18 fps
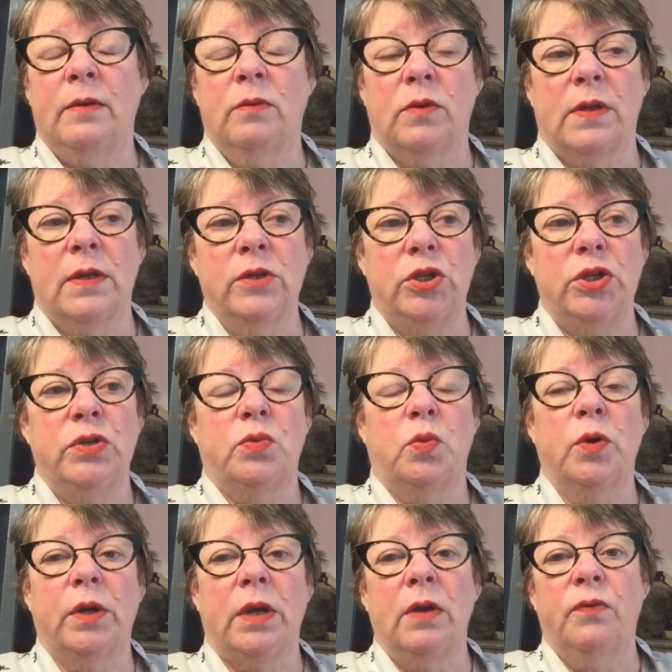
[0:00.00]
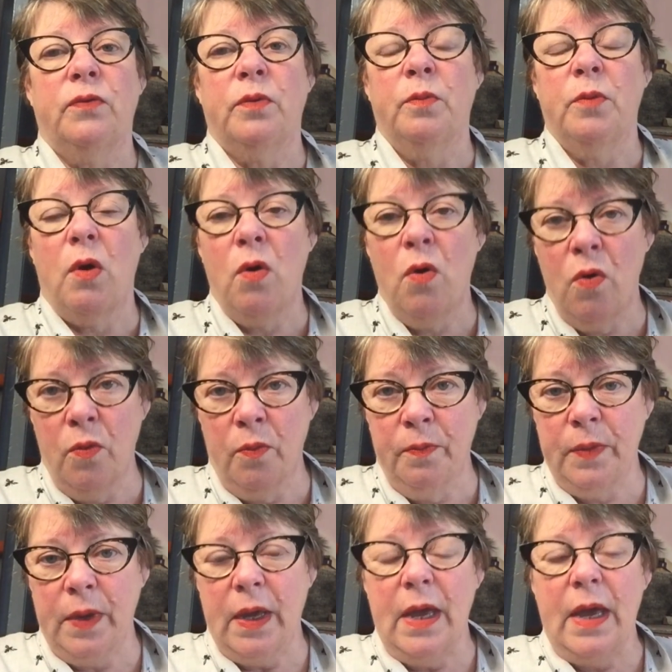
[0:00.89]
And since she's working from
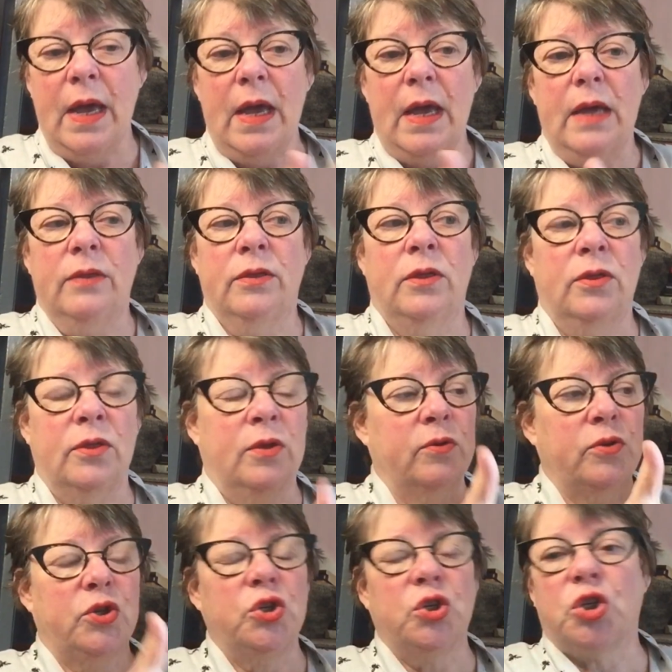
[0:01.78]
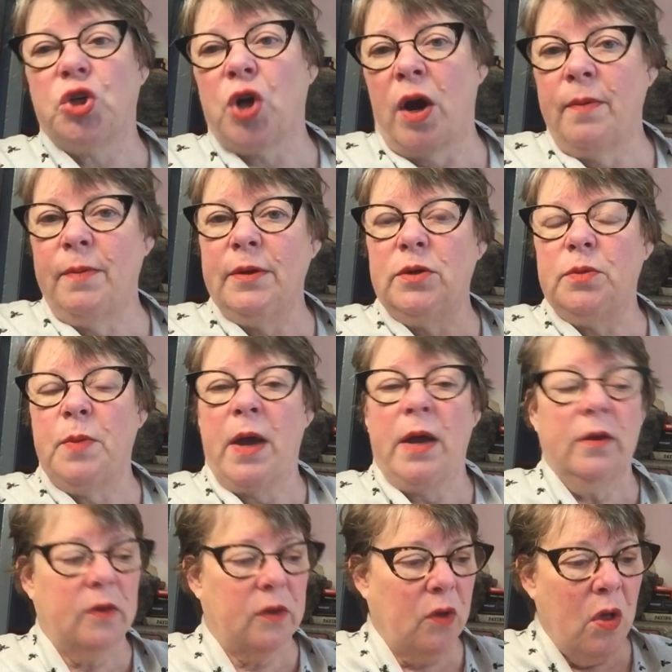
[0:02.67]
home, there's just garbage
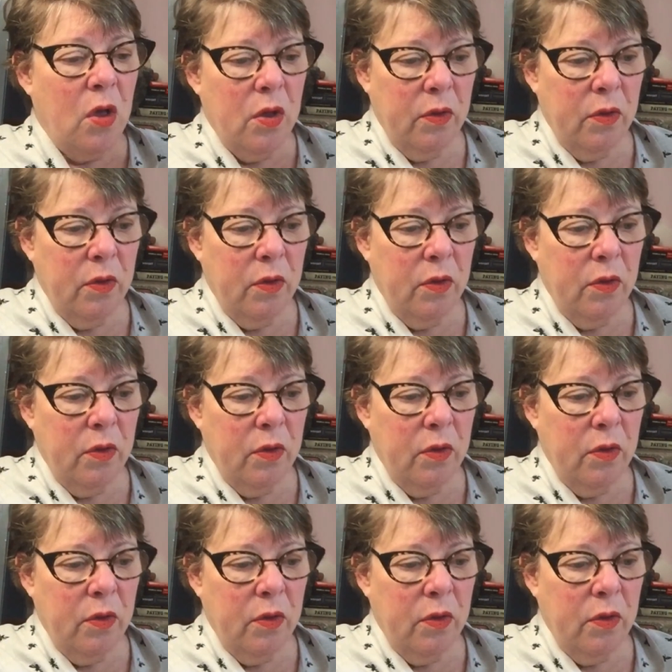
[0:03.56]
bags.